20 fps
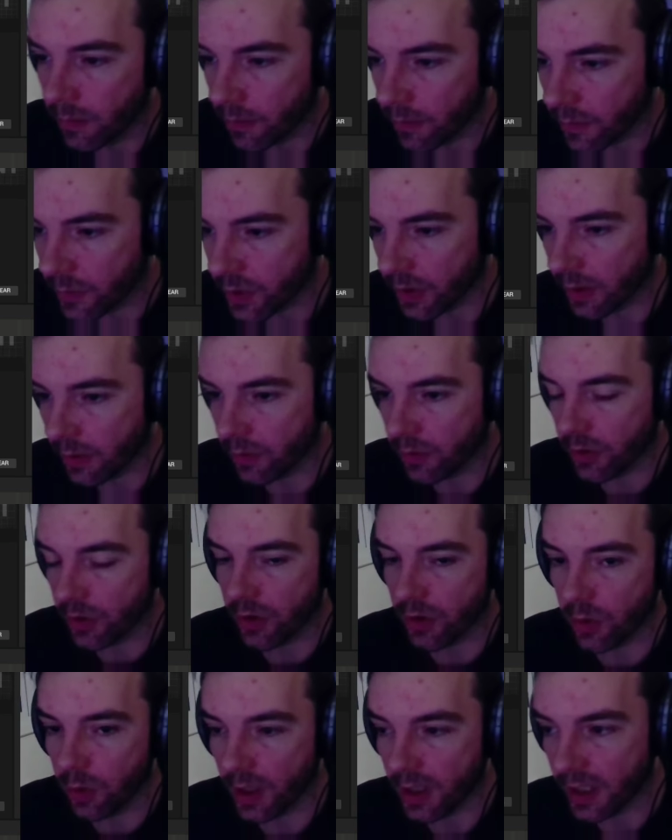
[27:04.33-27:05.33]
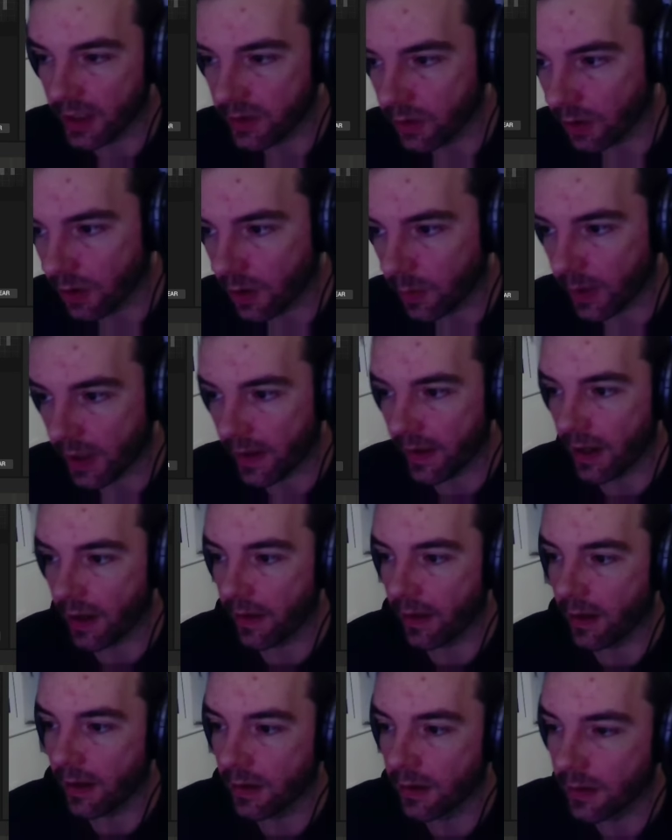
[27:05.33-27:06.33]
So I'll just quickly talk about that
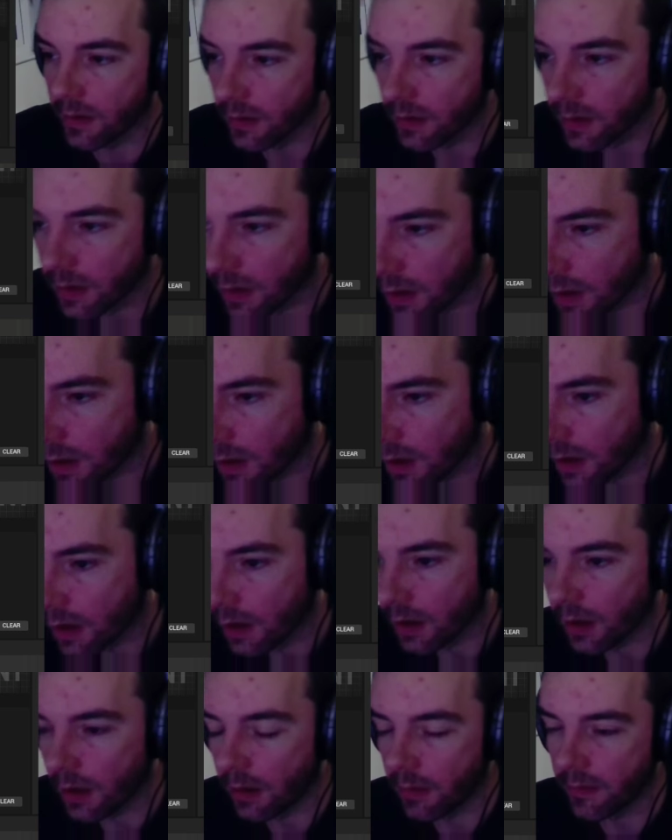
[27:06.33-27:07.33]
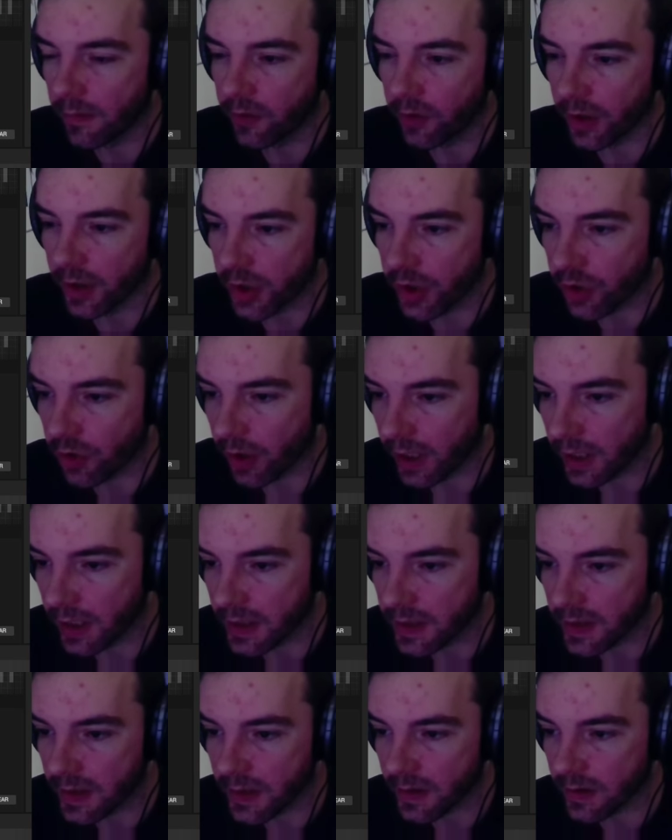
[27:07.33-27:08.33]
then. For each
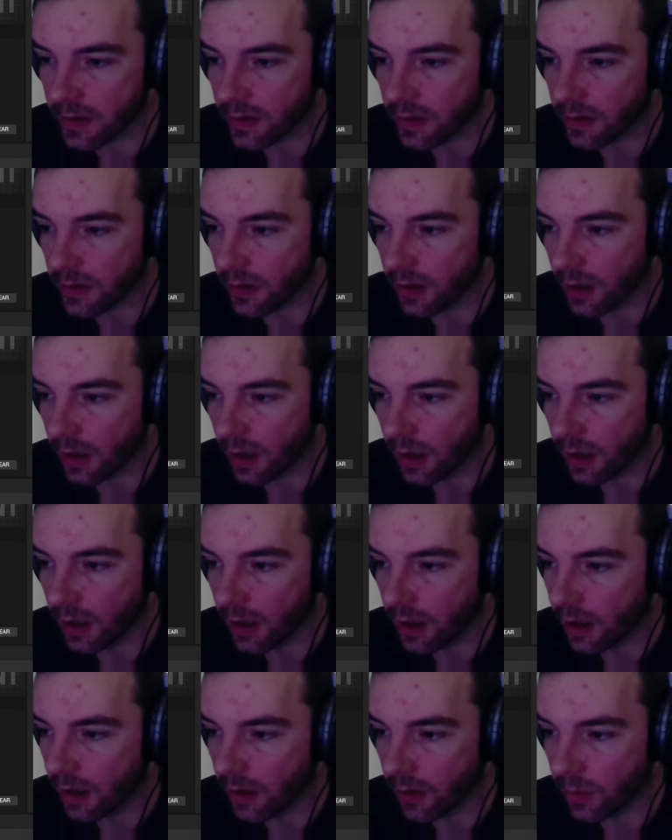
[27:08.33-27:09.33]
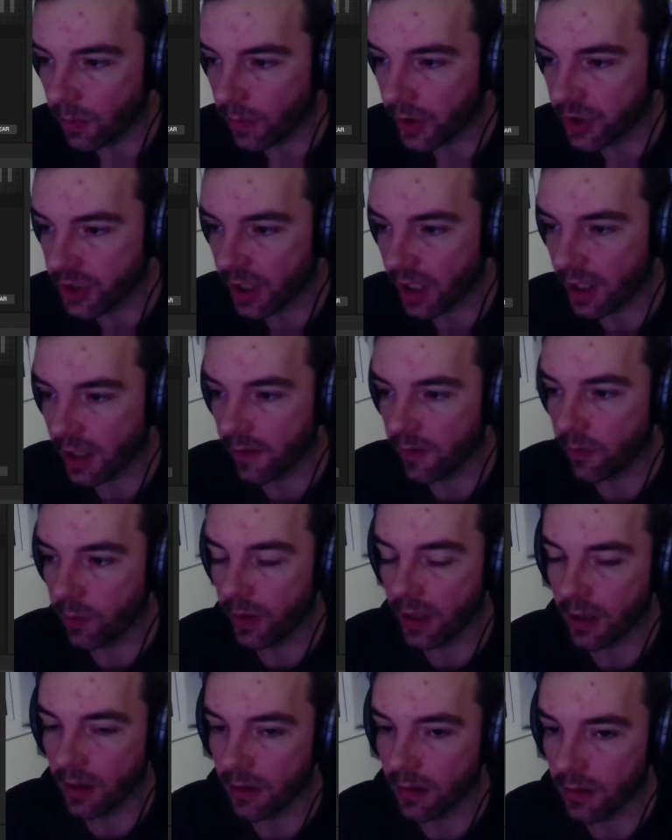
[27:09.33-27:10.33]
trace, we check if we
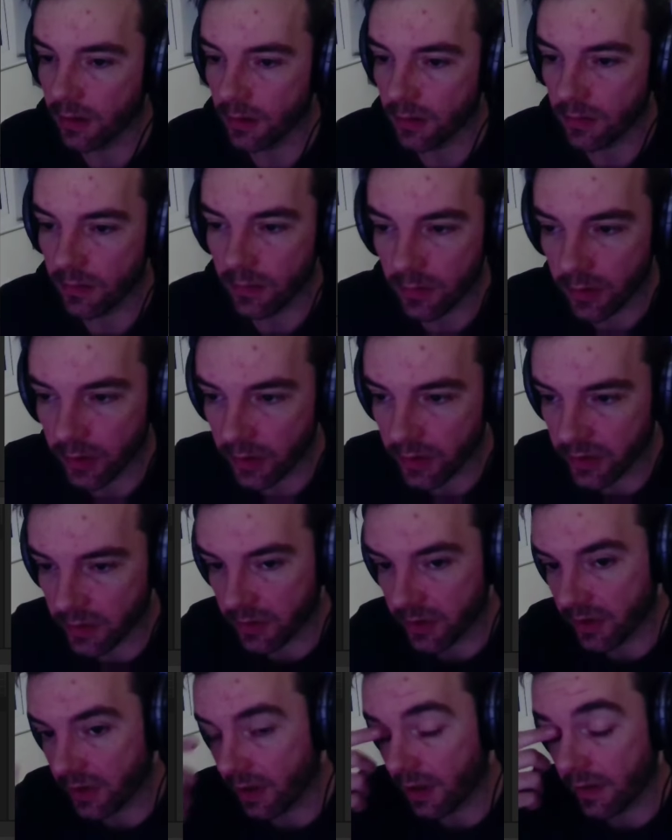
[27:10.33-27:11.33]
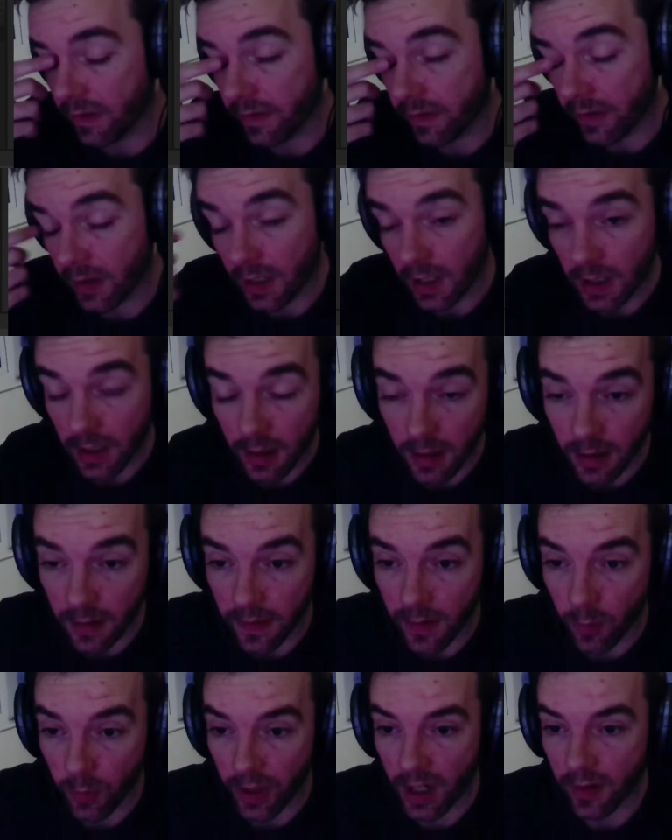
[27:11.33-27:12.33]
can do some stuff, and
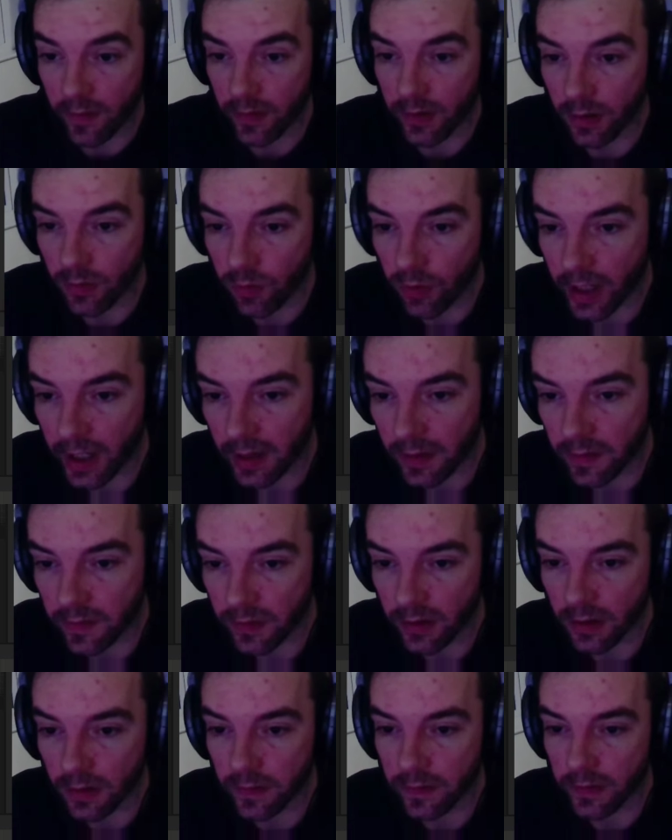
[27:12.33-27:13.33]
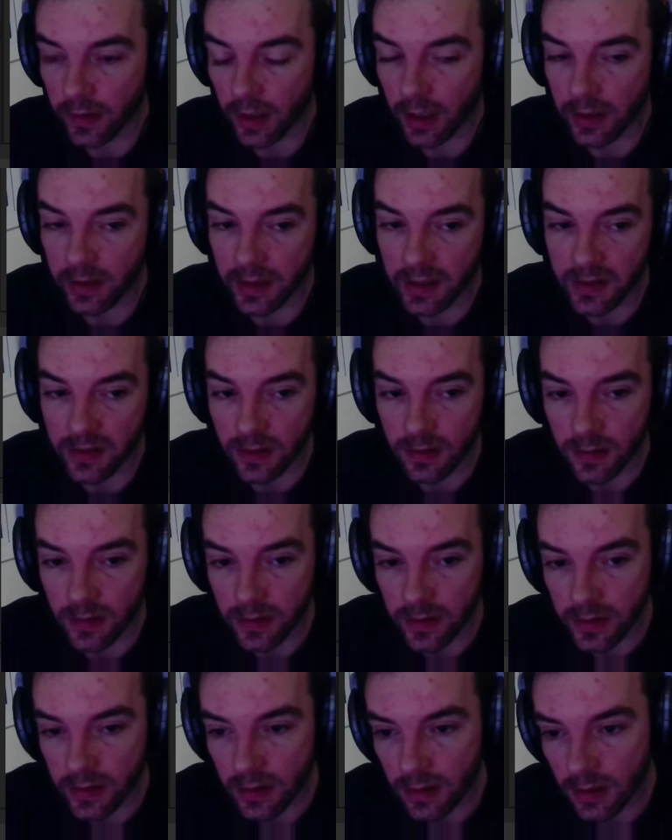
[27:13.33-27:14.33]
then we have an array full of
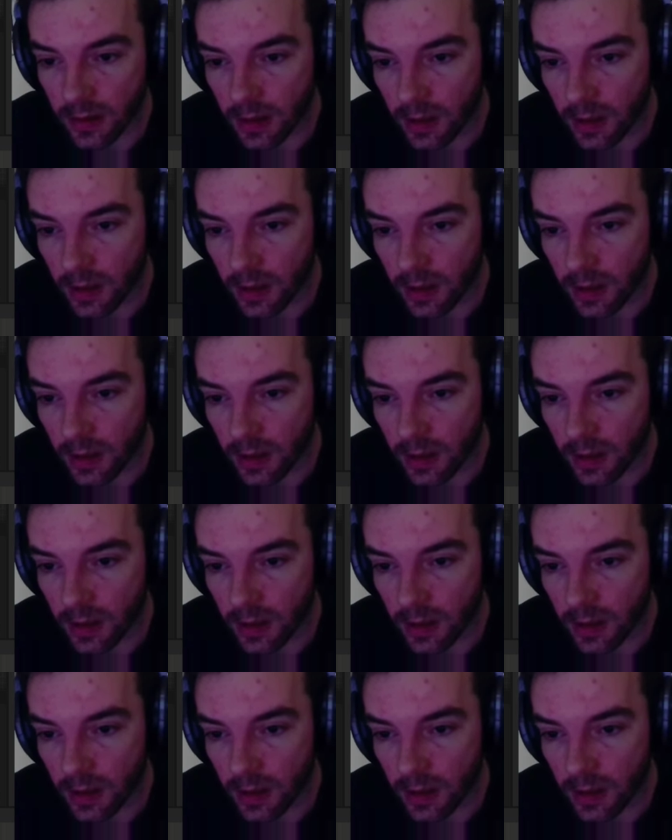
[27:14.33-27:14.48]
distance